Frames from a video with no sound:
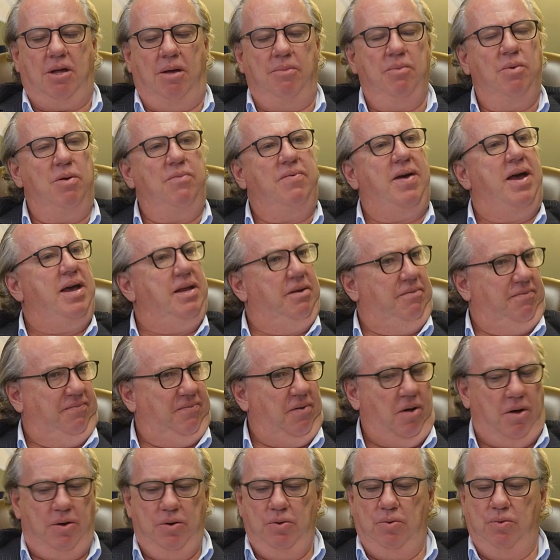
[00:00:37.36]
time we've had
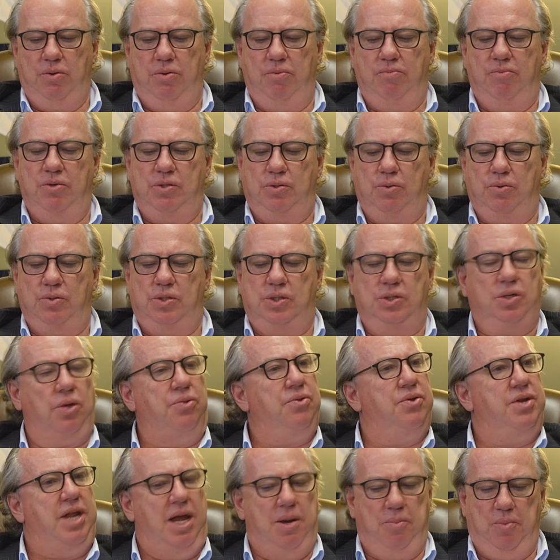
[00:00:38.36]
Far Northern Resources on
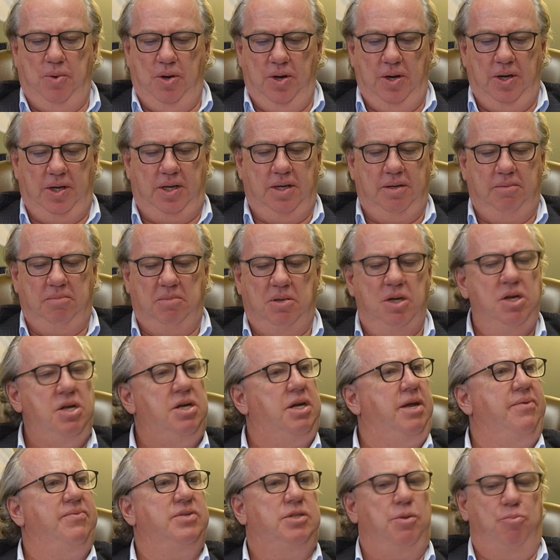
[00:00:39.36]
the network. Can you
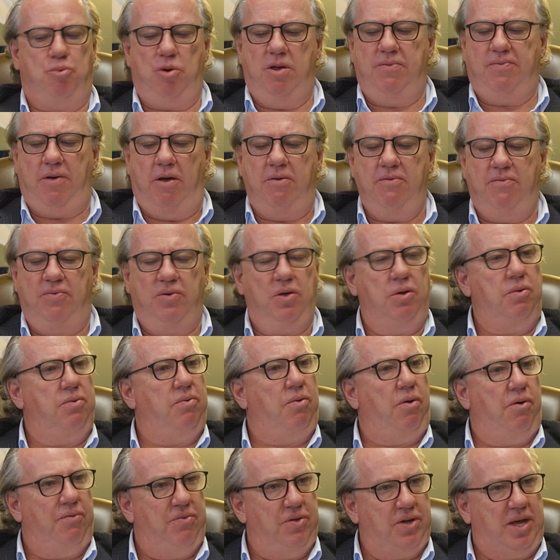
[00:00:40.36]
give us a brief overview
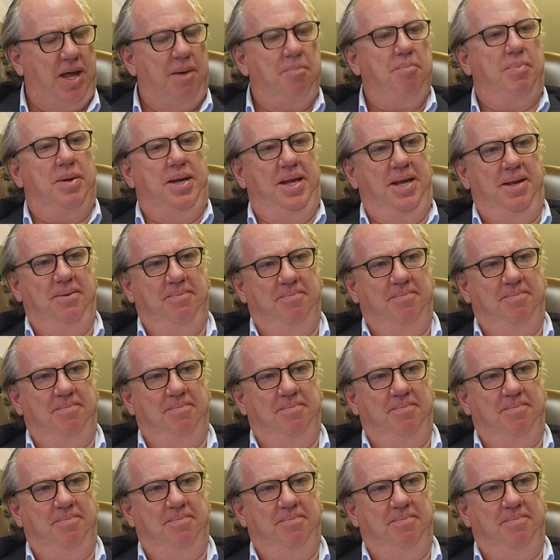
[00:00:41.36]
of the company?